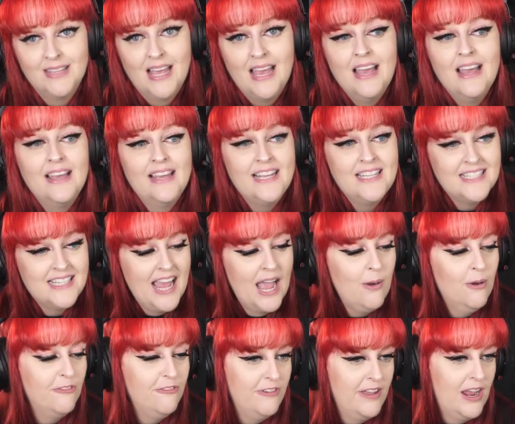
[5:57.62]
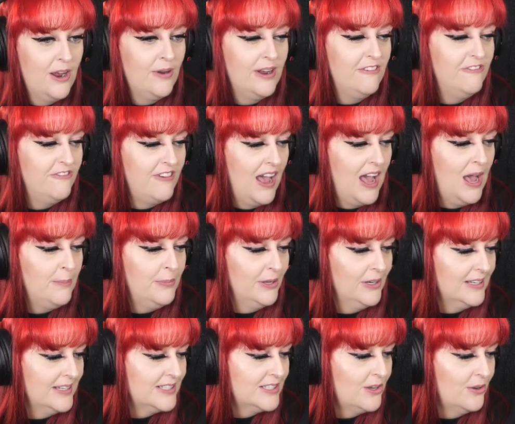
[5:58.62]
He's now a fairy.
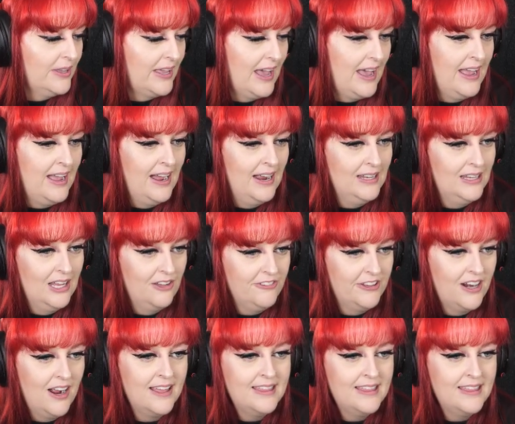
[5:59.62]
Fabulous. Okay, I love it.